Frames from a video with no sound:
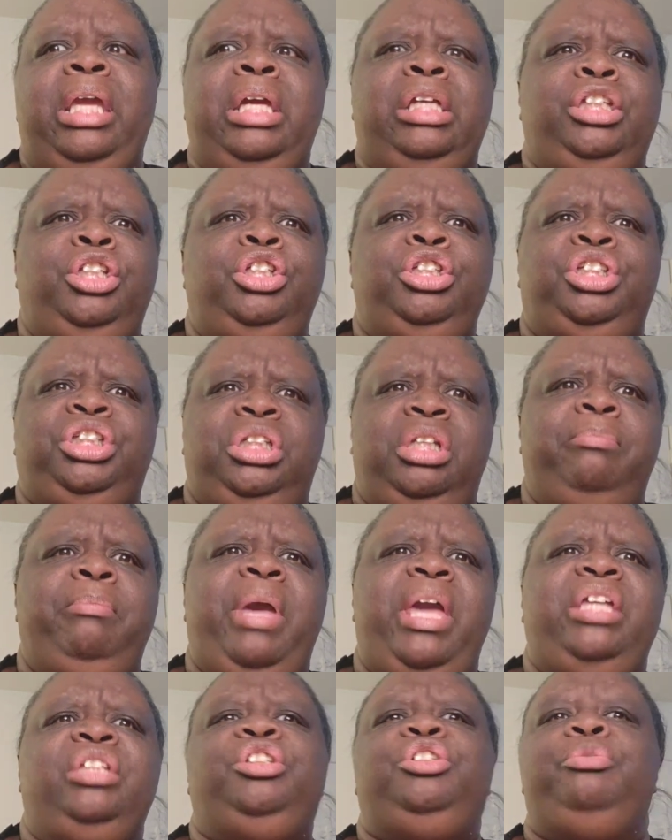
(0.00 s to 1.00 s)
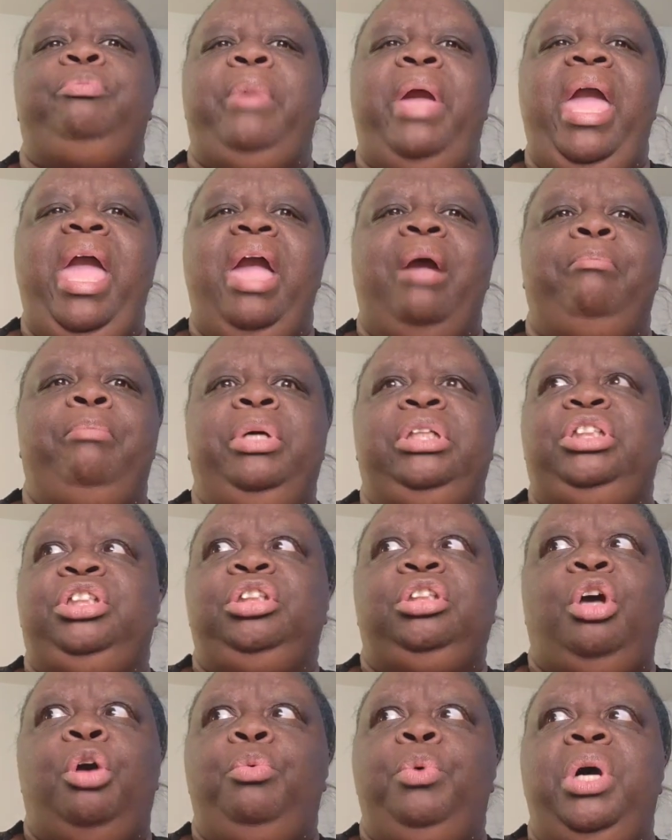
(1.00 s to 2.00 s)
Yeah, she made you mad, but
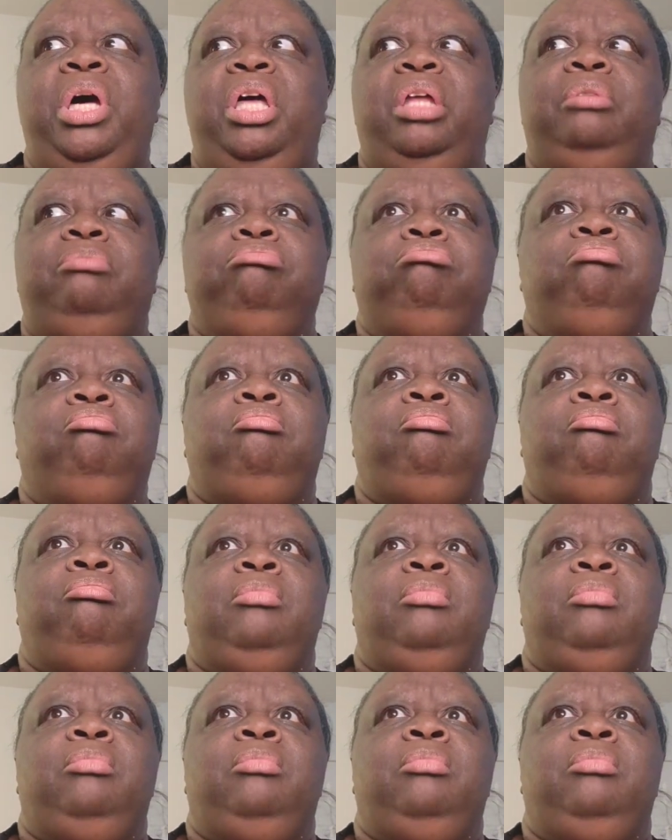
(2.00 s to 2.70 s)
you know what?